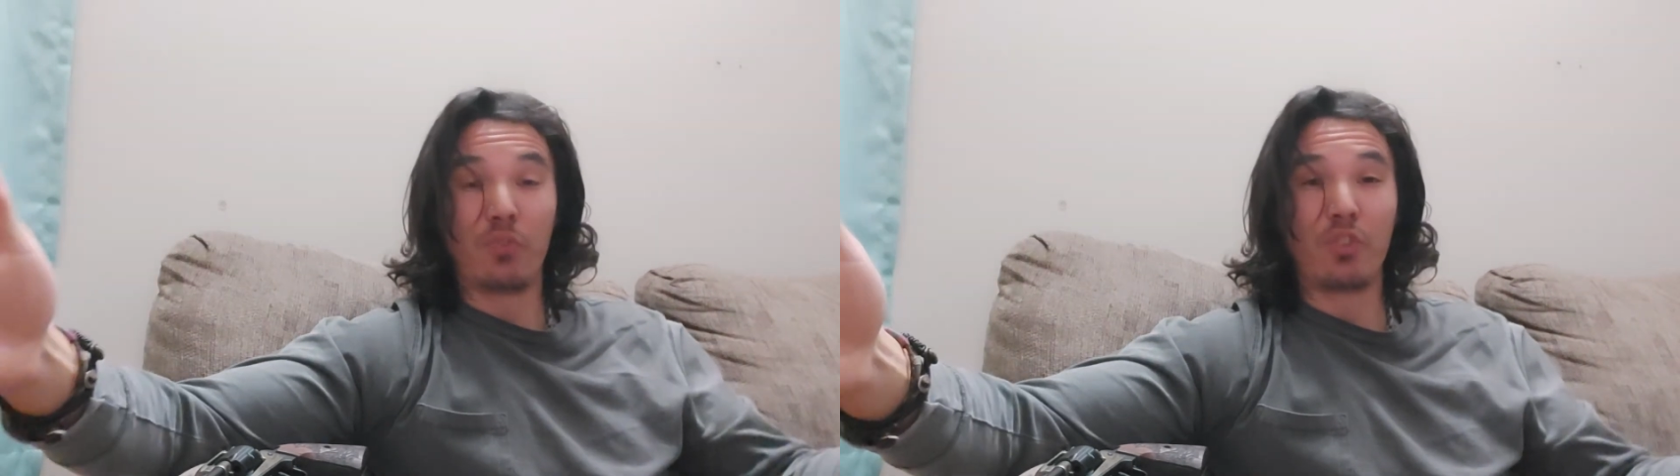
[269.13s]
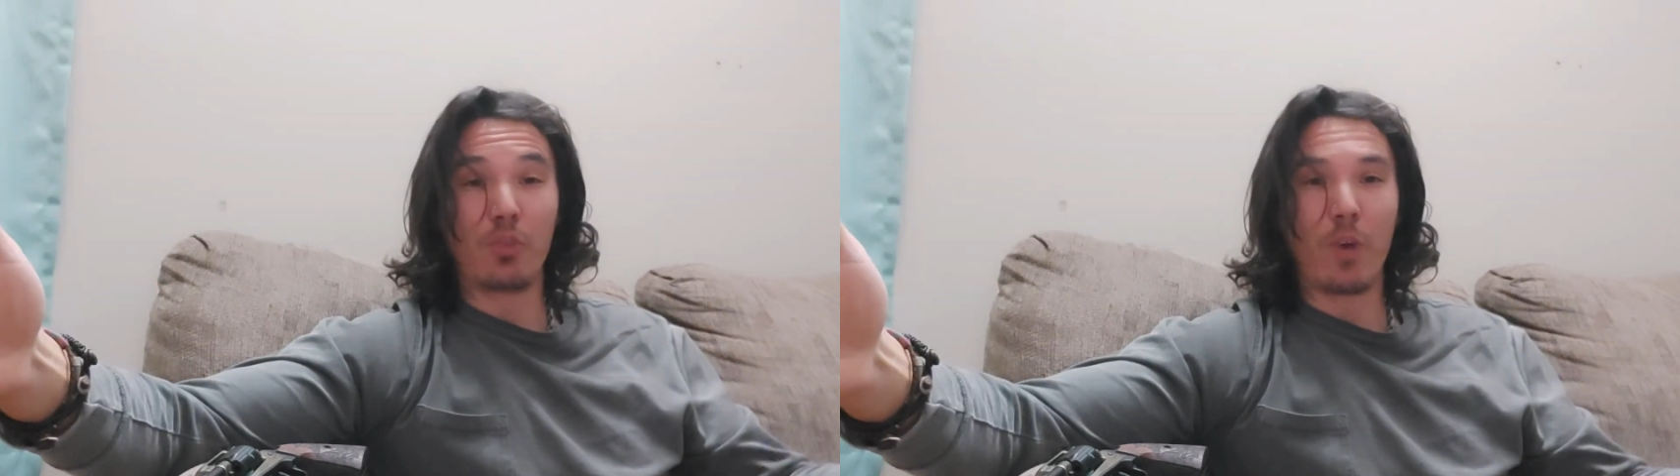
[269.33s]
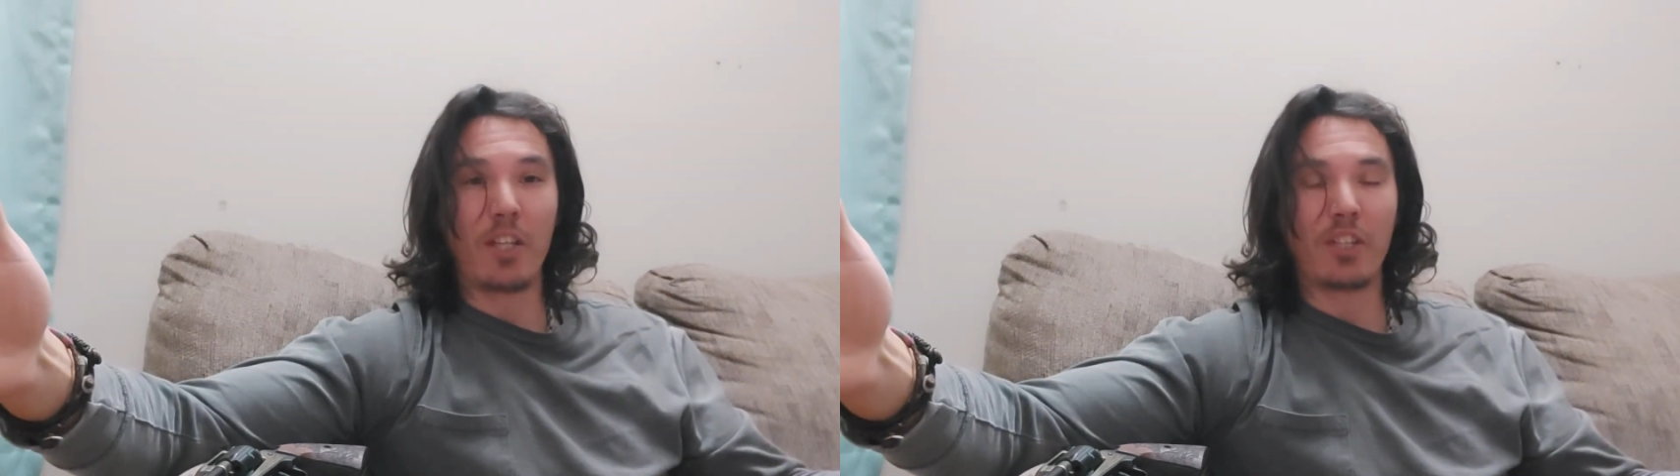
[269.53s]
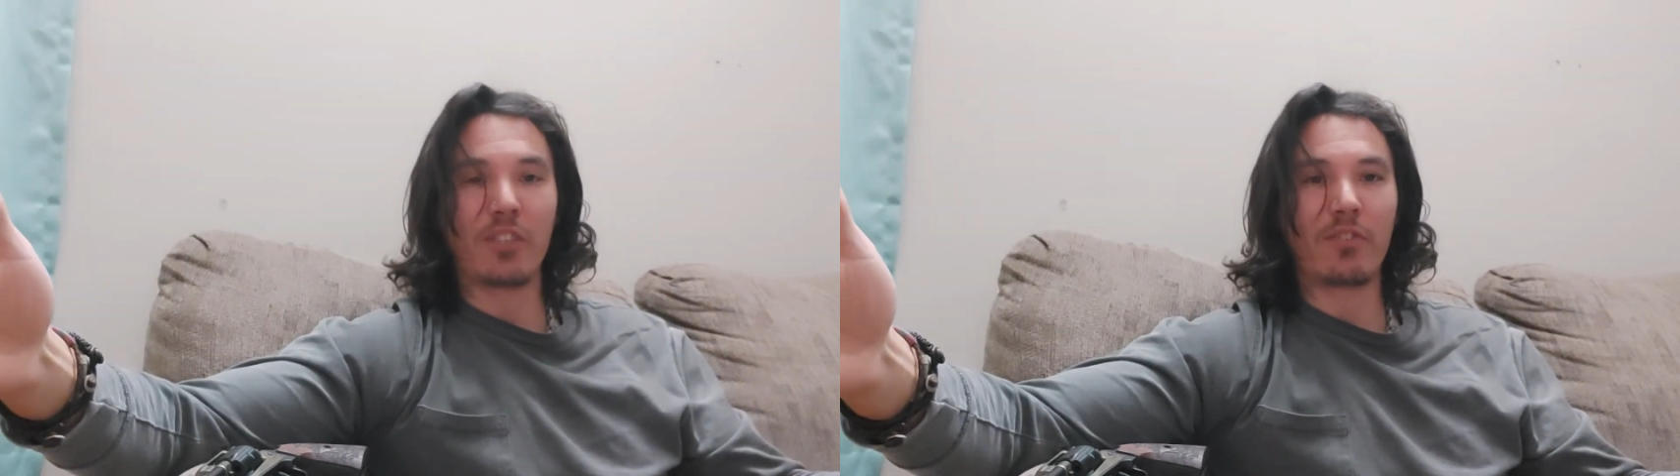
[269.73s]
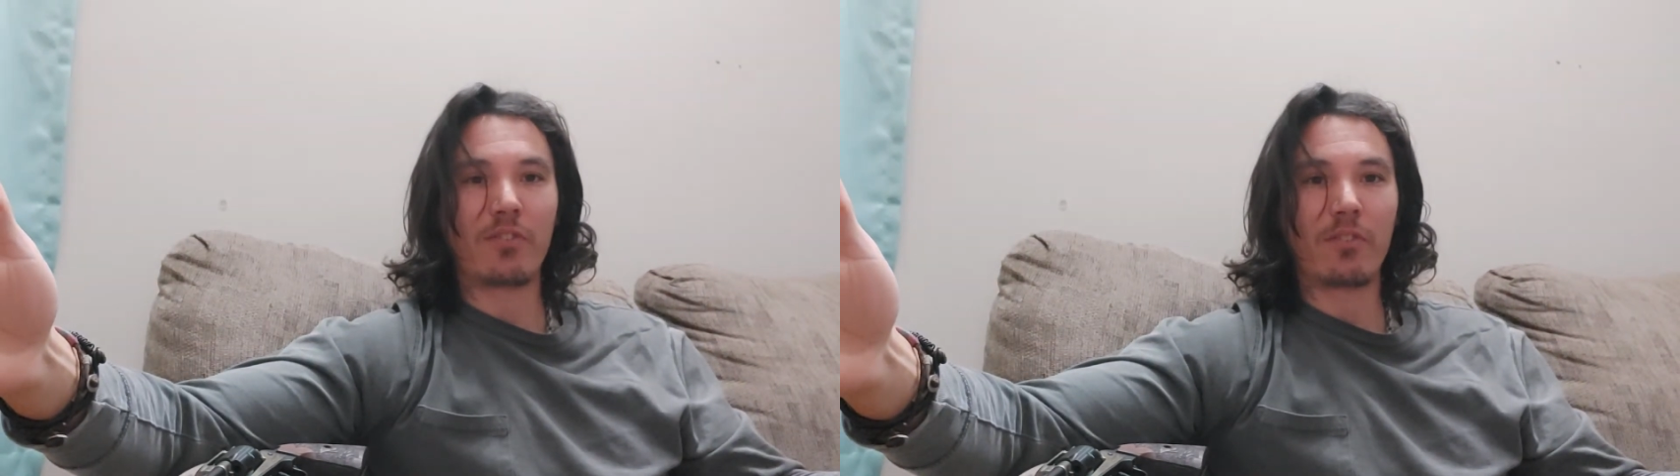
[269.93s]

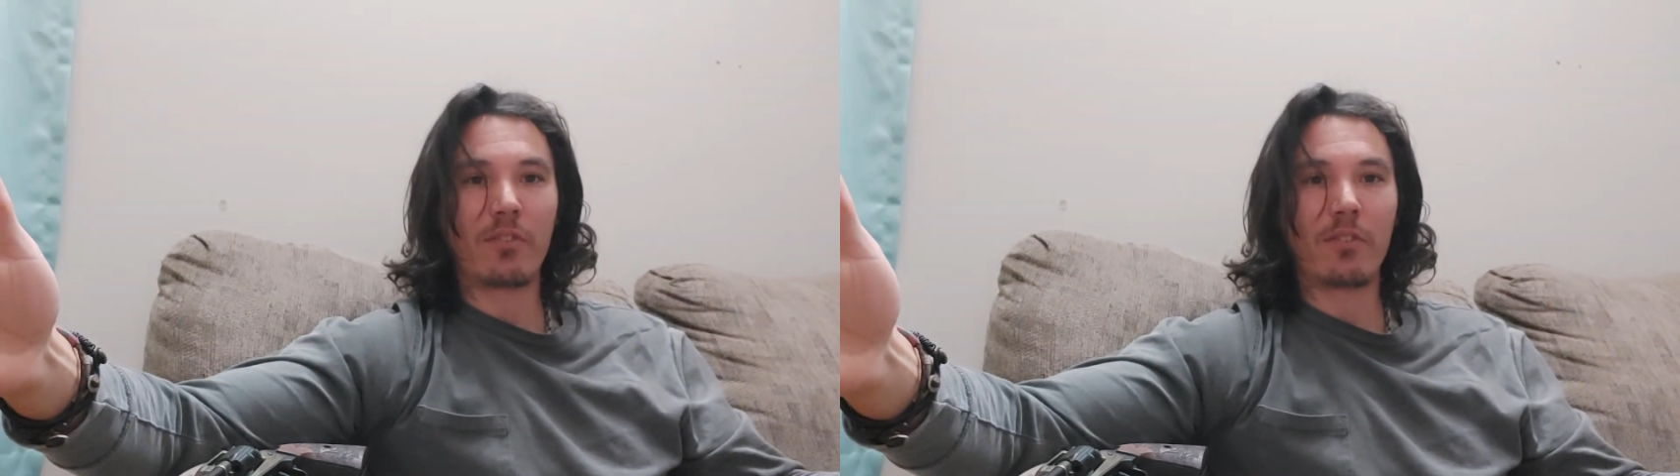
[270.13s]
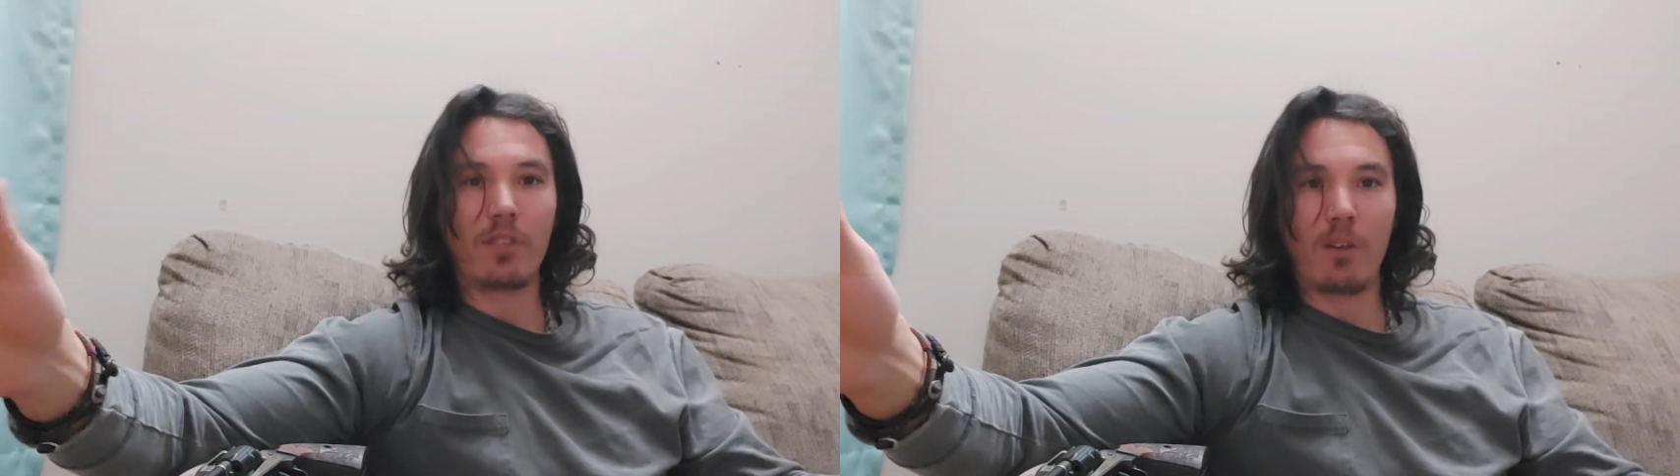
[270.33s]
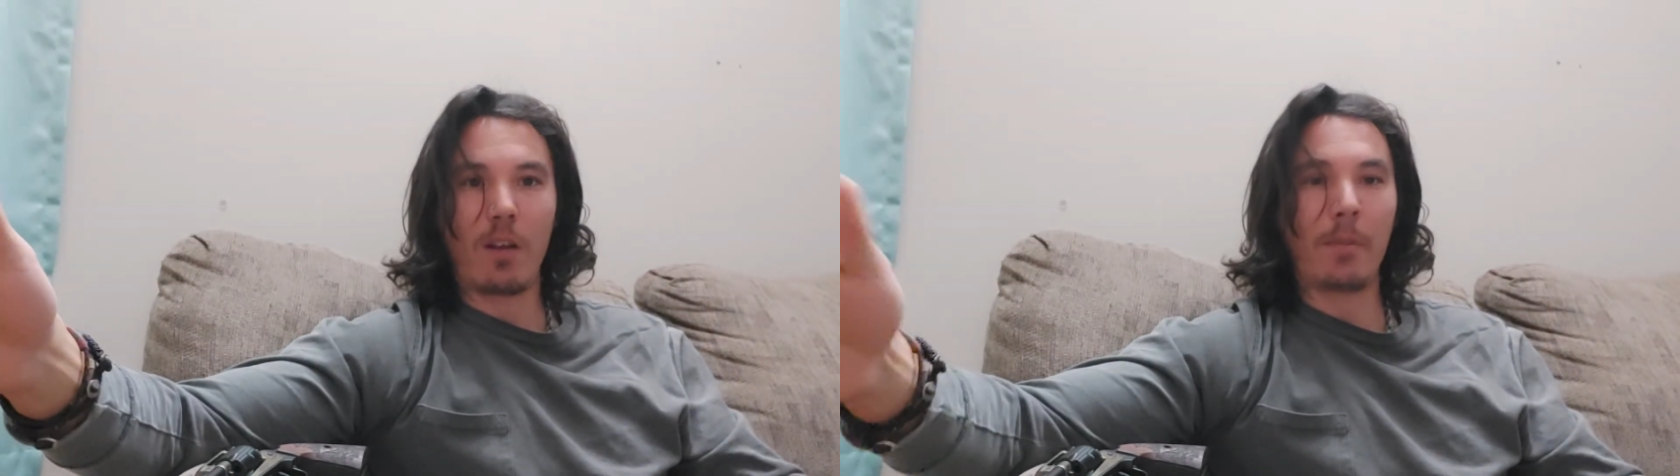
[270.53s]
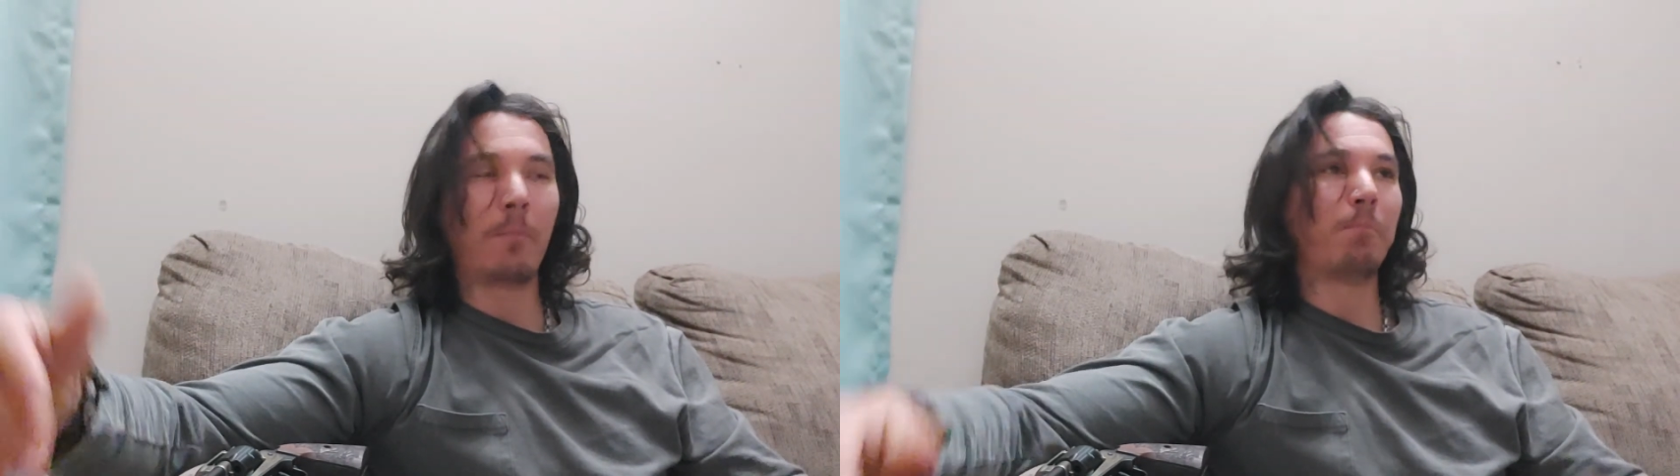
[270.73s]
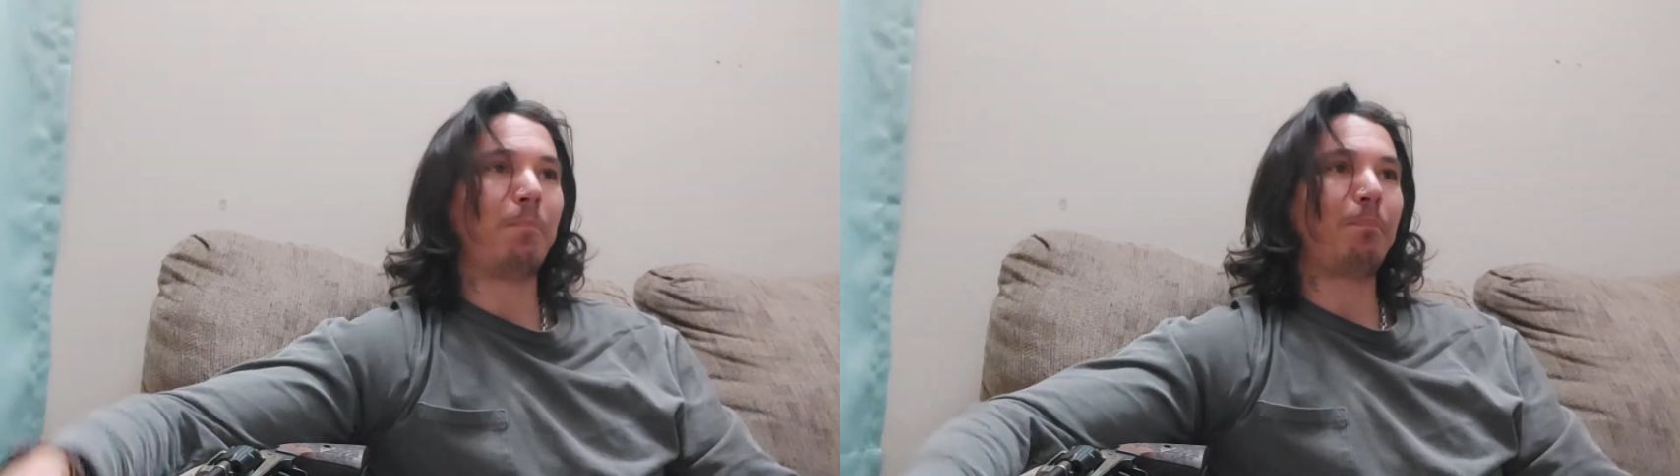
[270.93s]
situations. You know what I
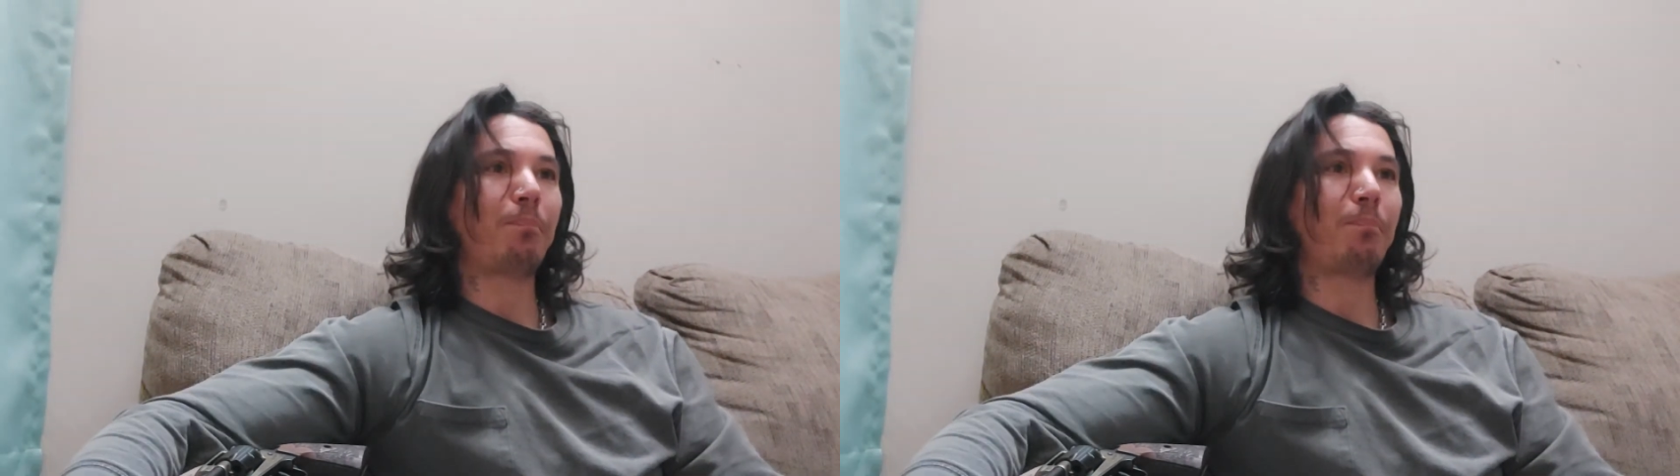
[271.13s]
mean?